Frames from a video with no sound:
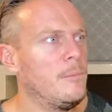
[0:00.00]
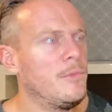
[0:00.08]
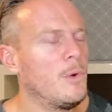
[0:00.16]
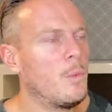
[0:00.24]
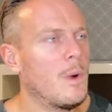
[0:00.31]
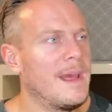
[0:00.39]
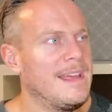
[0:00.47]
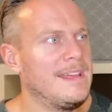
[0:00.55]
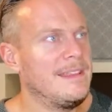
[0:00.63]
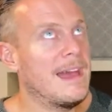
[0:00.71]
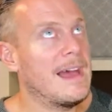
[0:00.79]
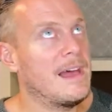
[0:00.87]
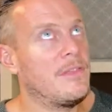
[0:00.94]
The way
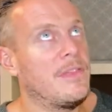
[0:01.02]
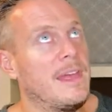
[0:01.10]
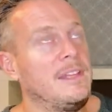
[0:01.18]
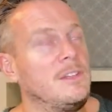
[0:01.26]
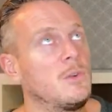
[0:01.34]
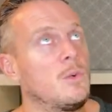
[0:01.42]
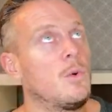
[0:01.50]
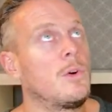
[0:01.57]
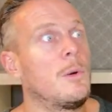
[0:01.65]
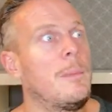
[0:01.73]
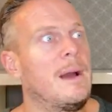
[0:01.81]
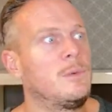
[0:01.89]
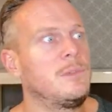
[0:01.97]
that they talk
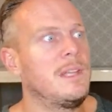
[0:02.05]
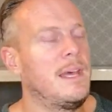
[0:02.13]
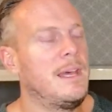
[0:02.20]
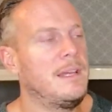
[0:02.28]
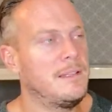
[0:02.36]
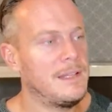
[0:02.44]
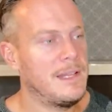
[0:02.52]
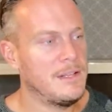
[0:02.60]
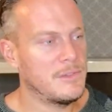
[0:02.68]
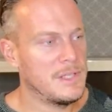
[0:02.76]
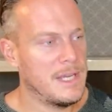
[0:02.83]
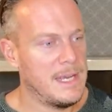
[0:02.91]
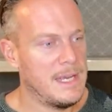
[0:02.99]
about it in the
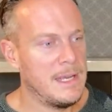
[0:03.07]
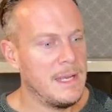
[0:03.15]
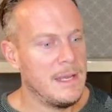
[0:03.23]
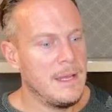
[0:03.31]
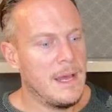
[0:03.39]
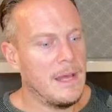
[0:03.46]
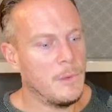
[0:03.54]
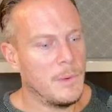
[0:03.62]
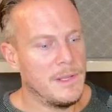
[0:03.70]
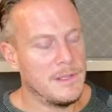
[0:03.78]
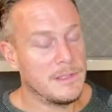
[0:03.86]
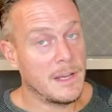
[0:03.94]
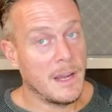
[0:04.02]
literature and the way
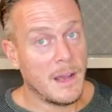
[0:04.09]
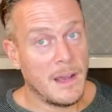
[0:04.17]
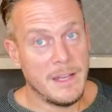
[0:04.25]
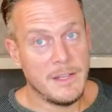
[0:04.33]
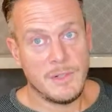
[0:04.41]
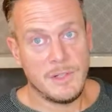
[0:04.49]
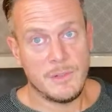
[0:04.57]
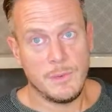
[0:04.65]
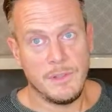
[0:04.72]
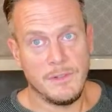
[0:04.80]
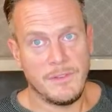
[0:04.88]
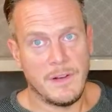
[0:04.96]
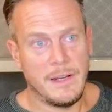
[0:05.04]
that psychiatrists would
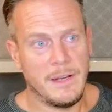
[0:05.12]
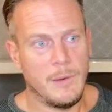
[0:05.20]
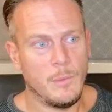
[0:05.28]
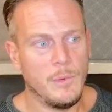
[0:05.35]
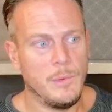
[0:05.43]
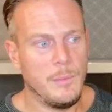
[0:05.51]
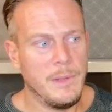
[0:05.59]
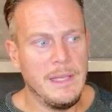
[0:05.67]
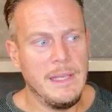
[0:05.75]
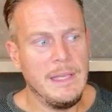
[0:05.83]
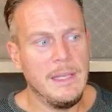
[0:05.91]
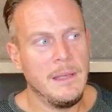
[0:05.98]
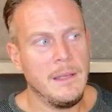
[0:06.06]
define it would
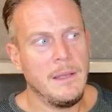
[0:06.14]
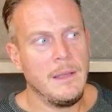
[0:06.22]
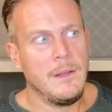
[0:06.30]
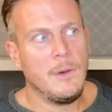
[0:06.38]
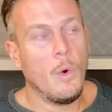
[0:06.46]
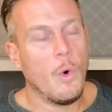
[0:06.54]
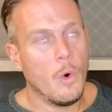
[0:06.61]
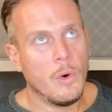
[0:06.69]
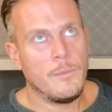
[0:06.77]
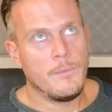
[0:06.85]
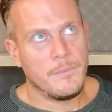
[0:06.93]
be, or